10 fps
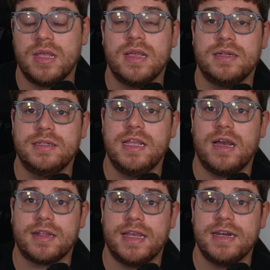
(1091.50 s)

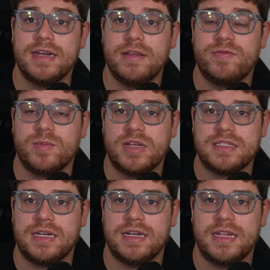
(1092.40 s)
Leon Kennedy from
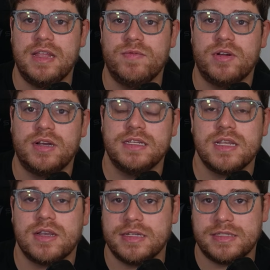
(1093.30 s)
Resident Evil is a
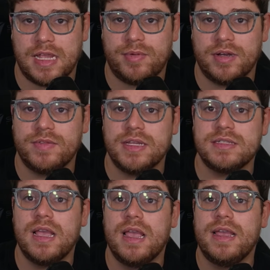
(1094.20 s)
good example of this.
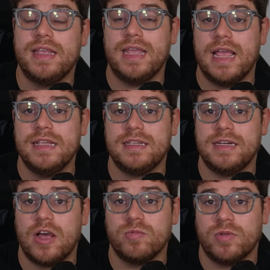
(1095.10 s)
He is a
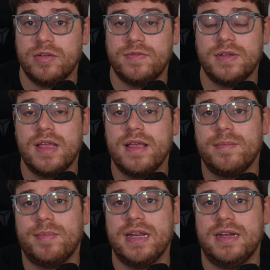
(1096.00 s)
lone wolf,
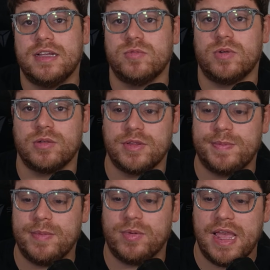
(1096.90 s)
but he does work with
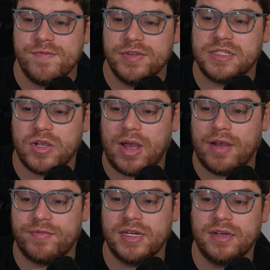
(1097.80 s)
people every so
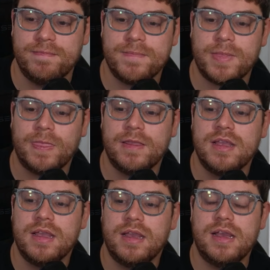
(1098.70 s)
often.
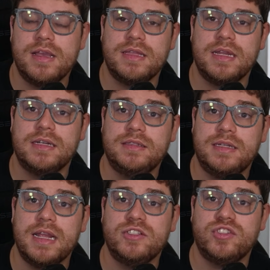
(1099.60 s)
And then
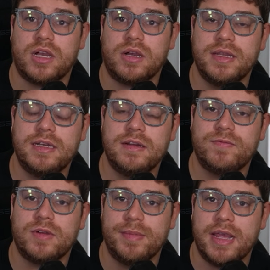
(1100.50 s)
Din Djarin
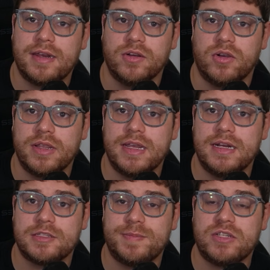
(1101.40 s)
from Mandalorian,
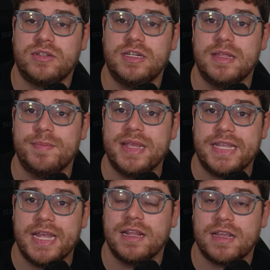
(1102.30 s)
especially the
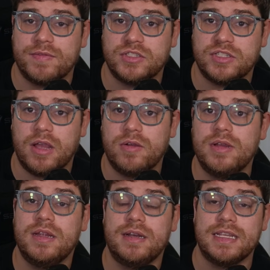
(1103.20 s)
beginning of the show,
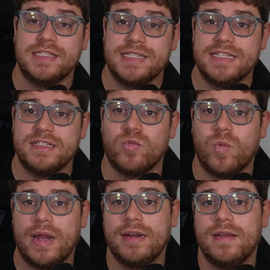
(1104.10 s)
like season
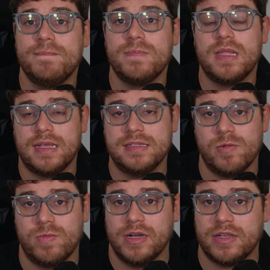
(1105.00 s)
1, is a
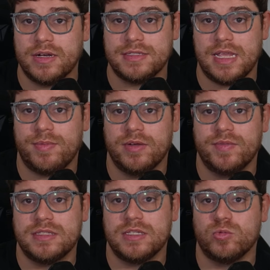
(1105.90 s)
really good example of
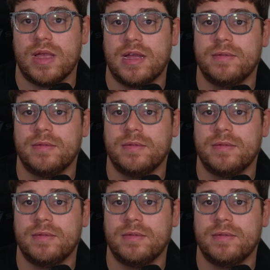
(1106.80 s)
this as well.